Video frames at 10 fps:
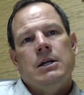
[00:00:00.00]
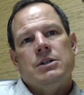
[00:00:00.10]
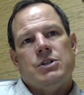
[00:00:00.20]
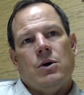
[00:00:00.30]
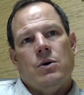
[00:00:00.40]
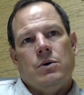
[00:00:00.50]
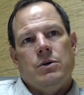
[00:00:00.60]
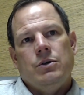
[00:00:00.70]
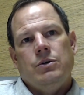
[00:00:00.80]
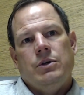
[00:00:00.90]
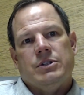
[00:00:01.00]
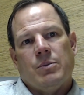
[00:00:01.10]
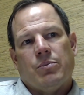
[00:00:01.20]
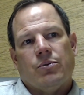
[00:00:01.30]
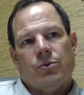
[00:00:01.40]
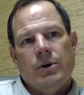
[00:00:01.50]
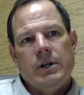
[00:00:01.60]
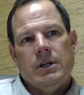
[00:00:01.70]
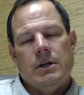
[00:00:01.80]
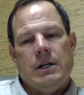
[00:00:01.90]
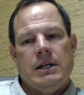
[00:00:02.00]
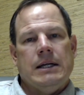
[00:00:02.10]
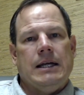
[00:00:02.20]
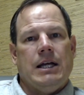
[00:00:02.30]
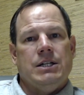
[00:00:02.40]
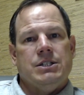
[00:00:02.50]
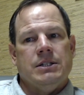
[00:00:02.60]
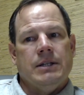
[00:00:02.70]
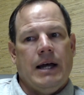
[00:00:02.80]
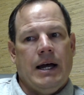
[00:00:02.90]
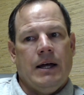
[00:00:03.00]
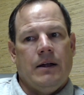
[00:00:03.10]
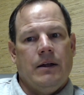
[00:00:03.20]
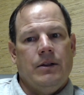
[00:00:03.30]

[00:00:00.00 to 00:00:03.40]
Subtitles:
So it's a pretty good indication that